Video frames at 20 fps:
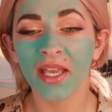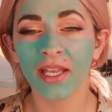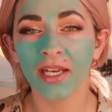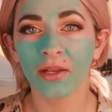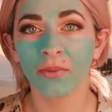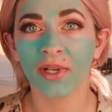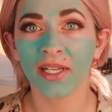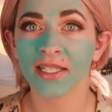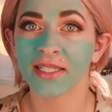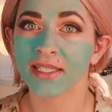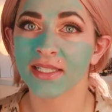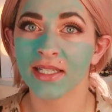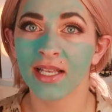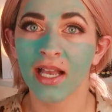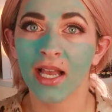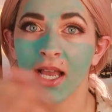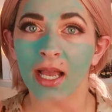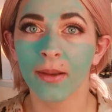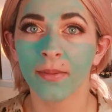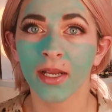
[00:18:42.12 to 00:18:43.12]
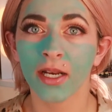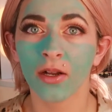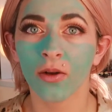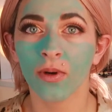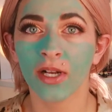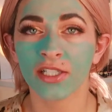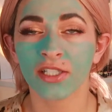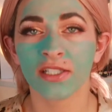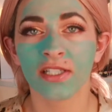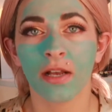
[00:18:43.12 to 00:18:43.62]
anyways, I'm gonna go
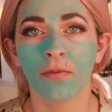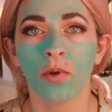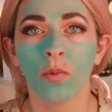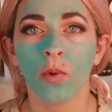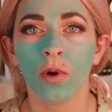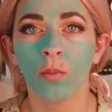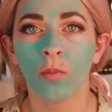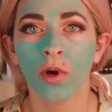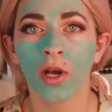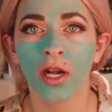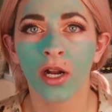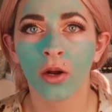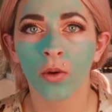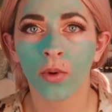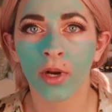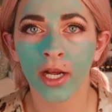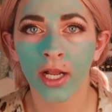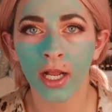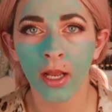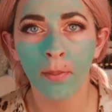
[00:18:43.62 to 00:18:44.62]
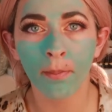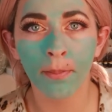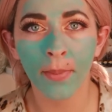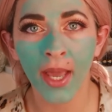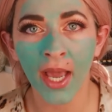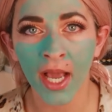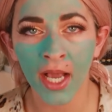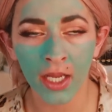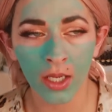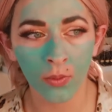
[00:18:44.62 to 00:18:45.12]
wash this off with warm water. We're gonna come
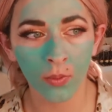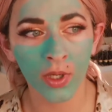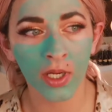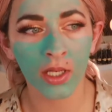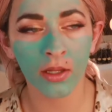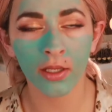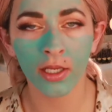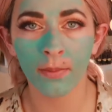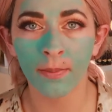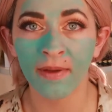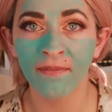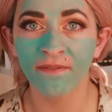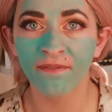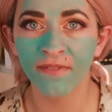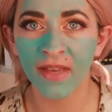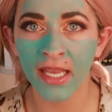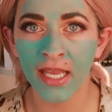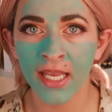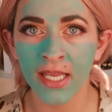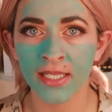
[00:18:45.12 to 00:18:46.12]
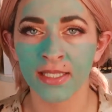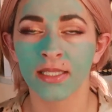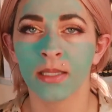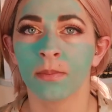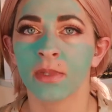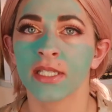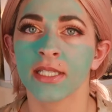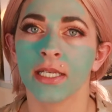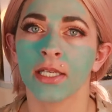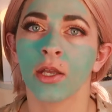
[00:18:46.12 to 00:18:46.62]
back. We're gonna look at my face.
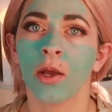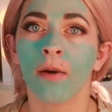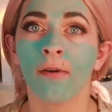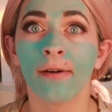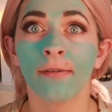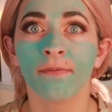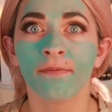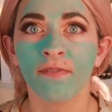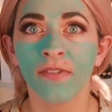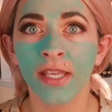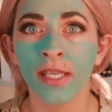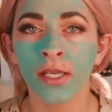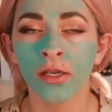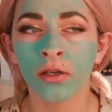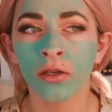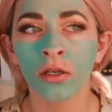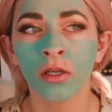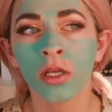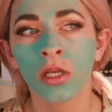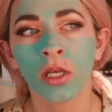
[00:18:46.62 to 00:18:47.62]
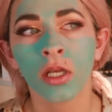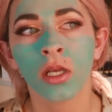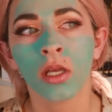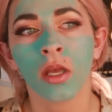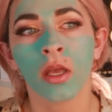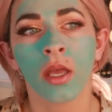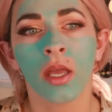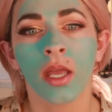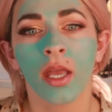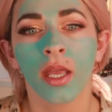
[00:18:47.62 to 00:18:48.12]
I'm gonna tell you how I feel.
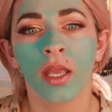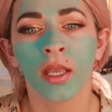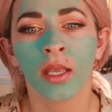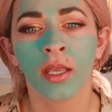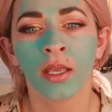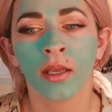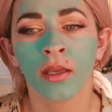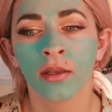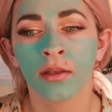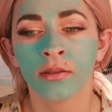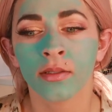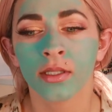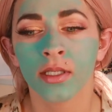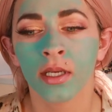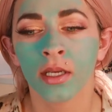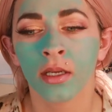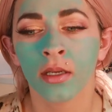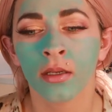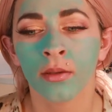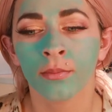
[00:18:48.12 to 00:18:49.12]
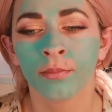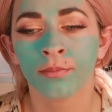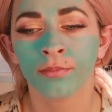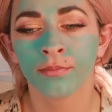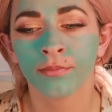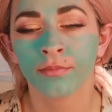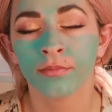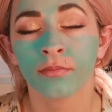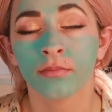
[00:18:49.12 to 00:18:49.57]
And um,